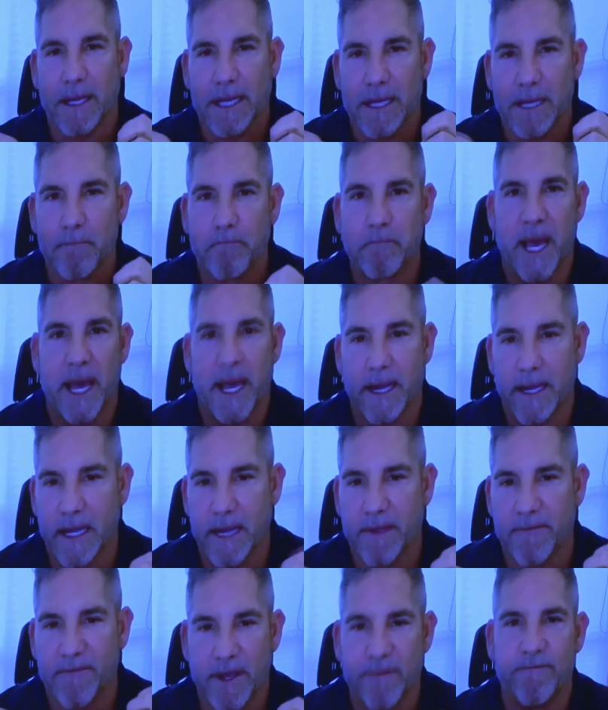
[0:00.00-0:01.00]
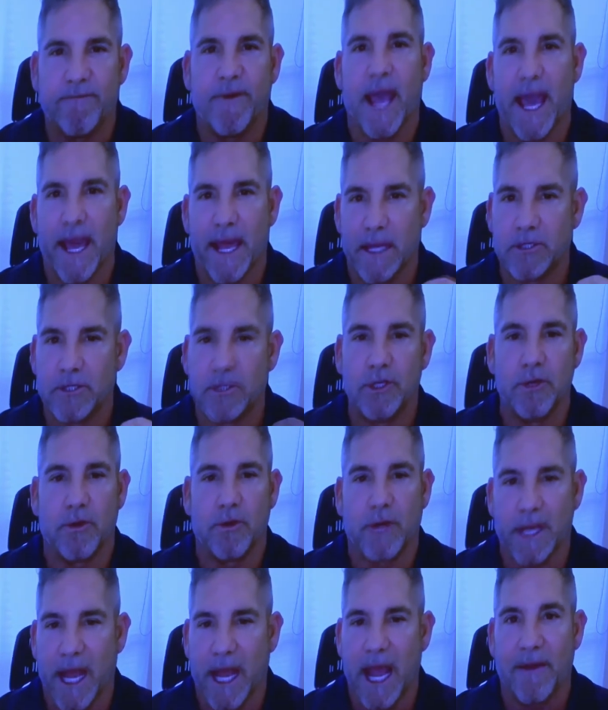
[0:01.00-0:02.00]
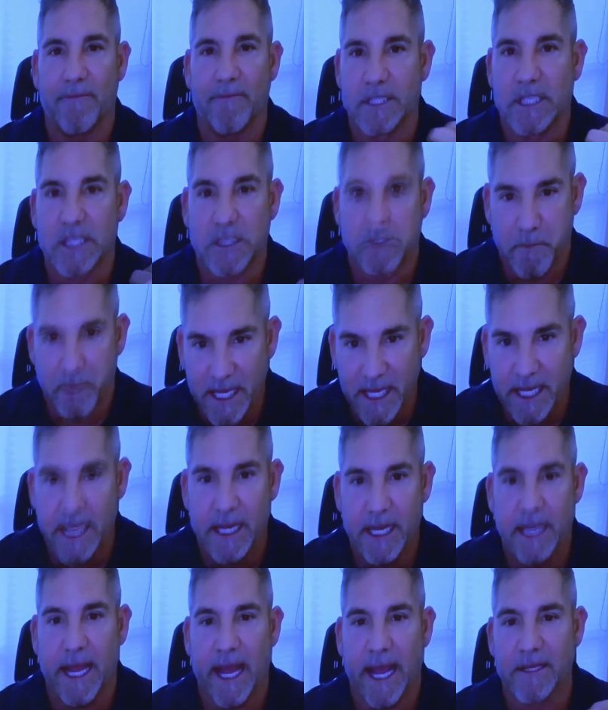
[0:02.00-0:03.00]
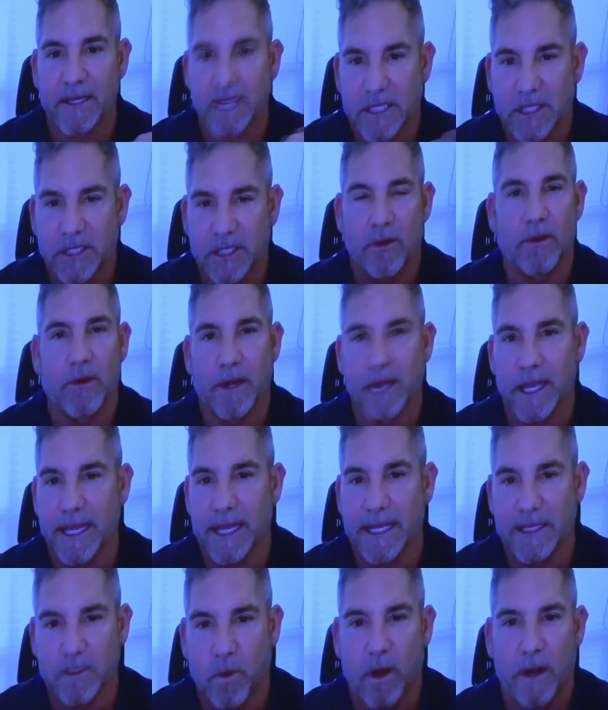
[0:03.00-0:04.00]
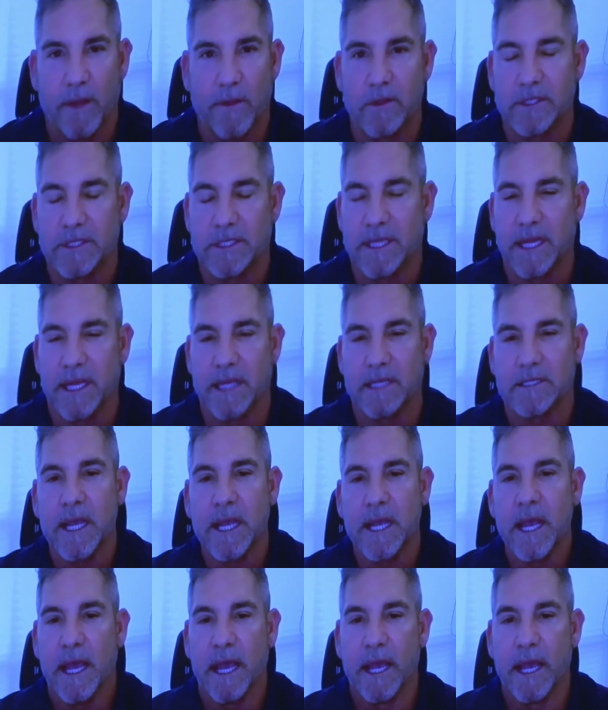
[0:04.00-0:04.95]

competitive advantage, and speed and certainty is one of those things,